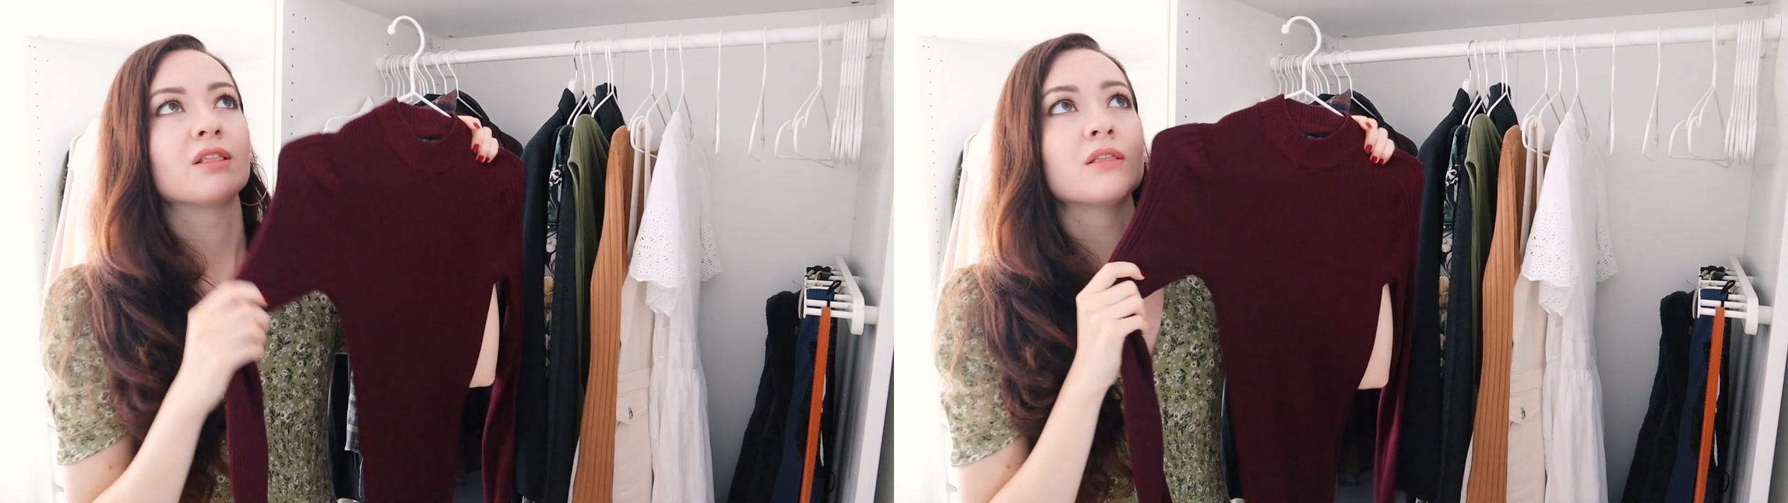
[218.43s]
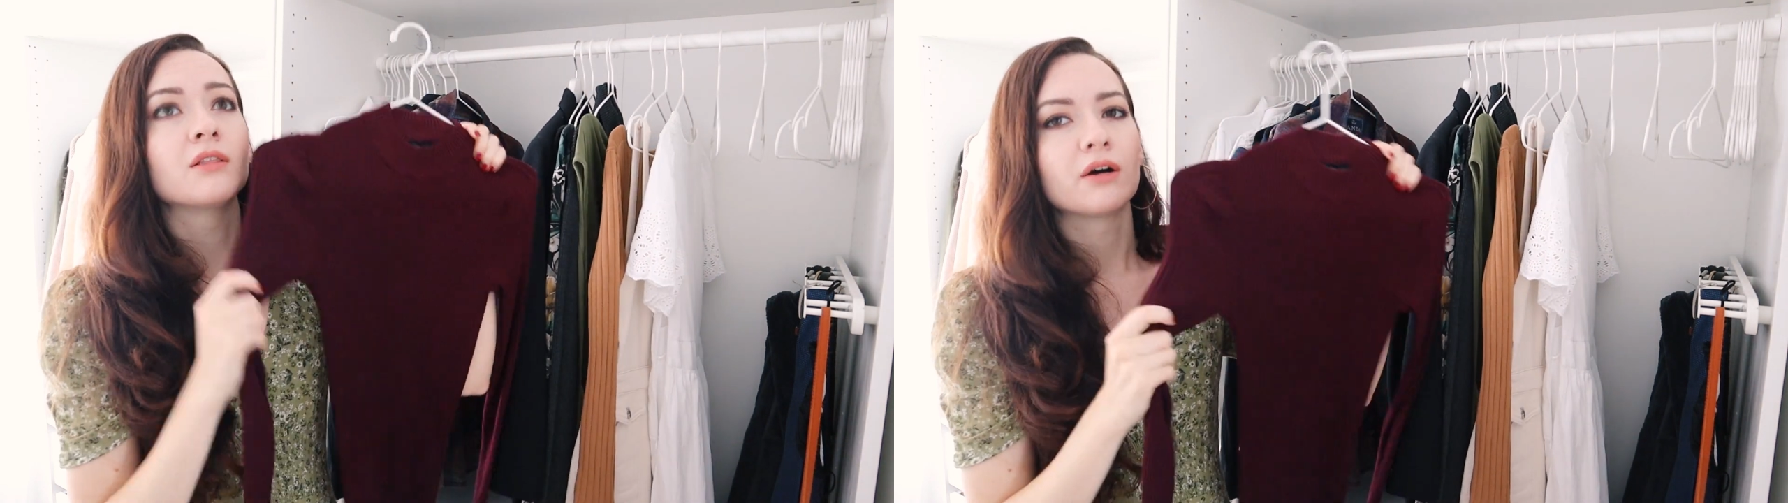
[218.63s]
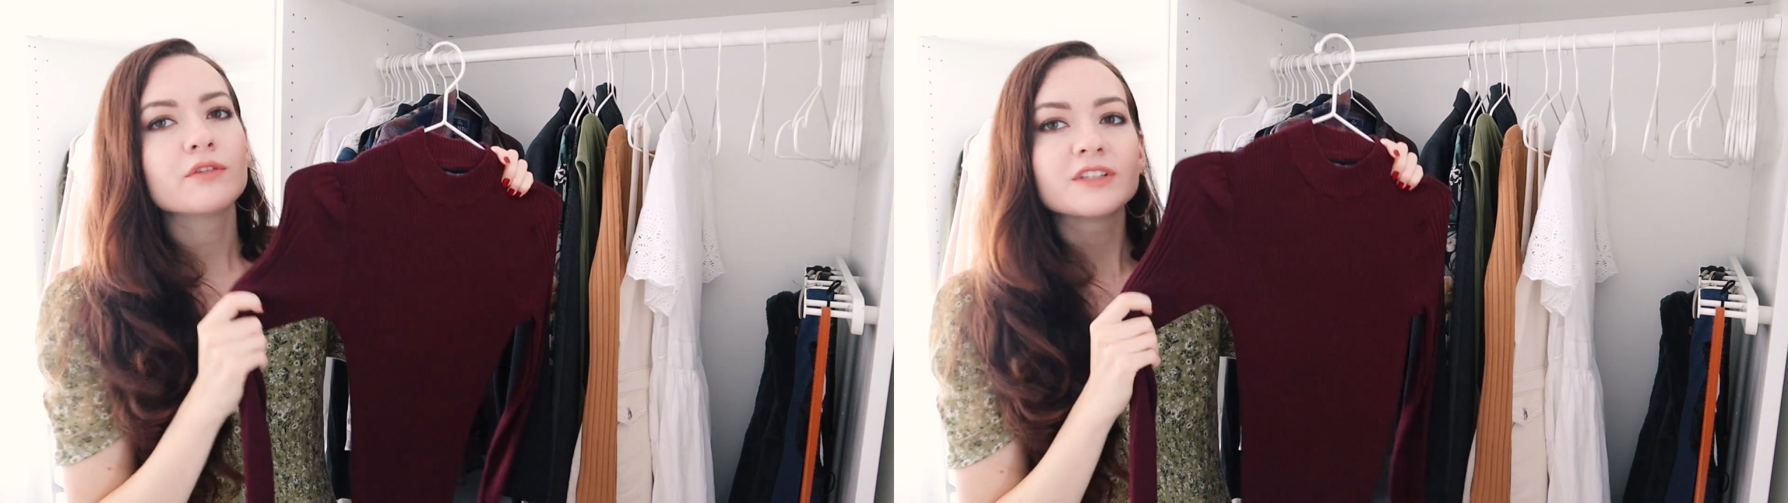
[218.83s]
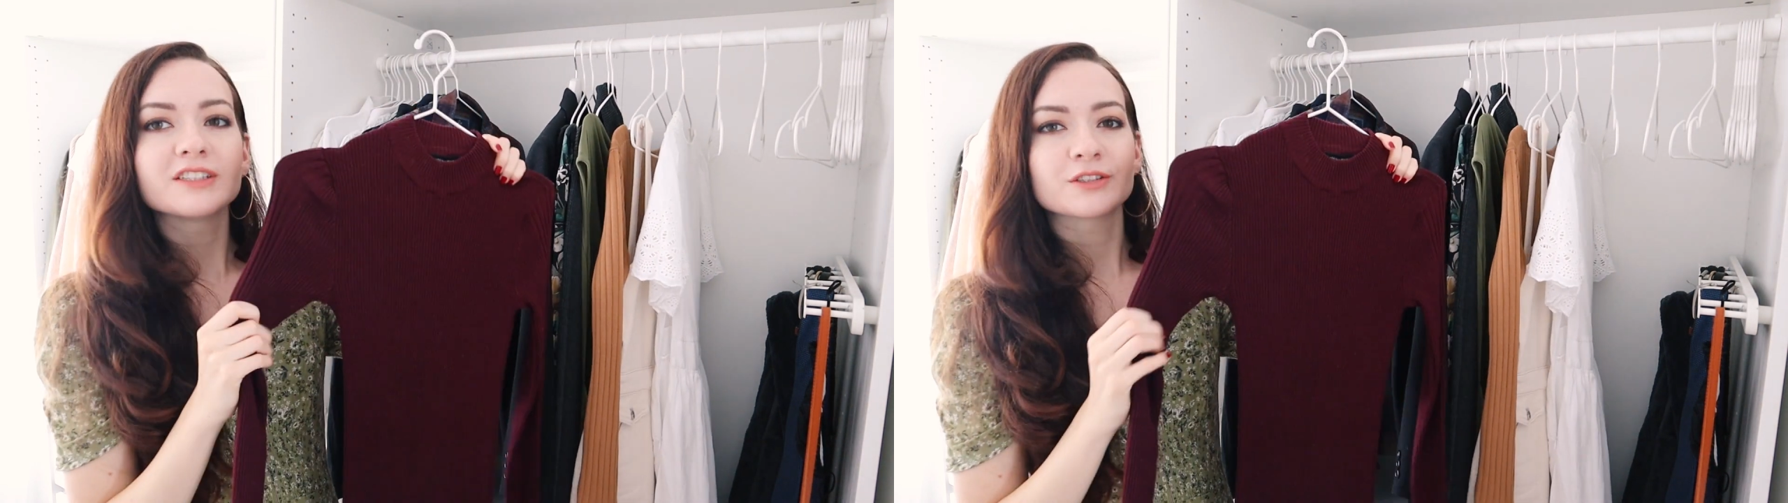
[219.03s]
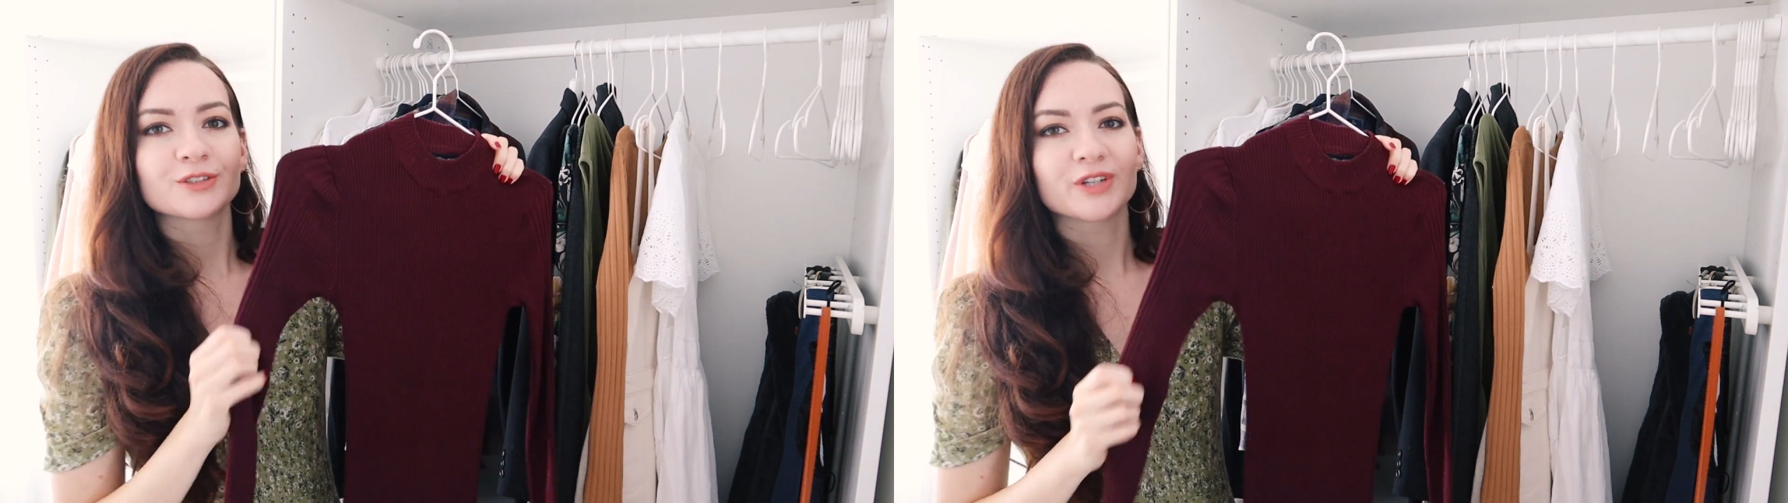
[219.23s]
love
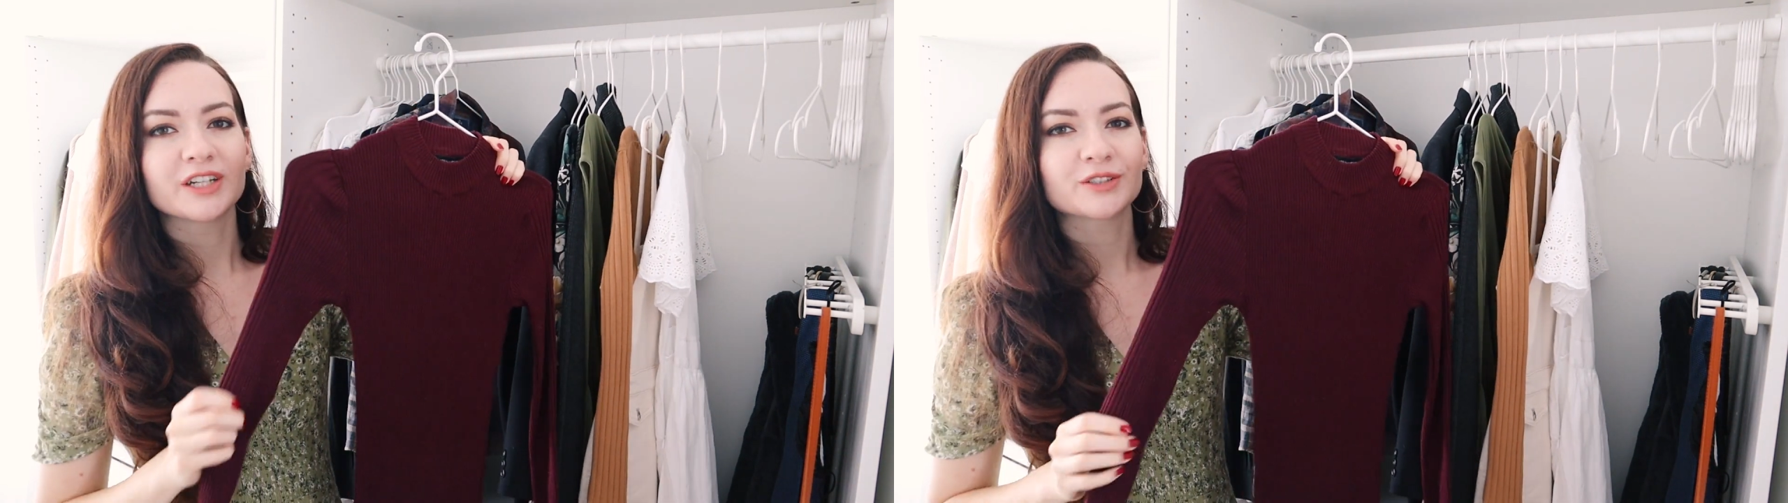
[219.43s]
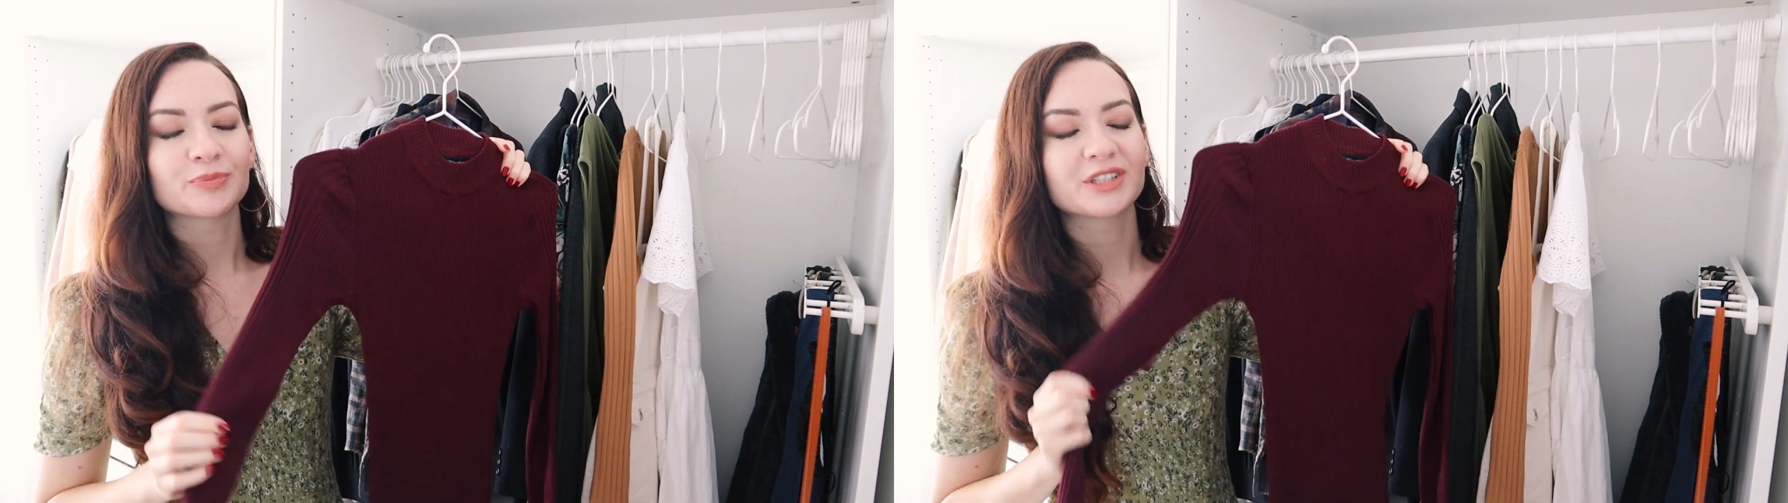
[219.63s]
this dress,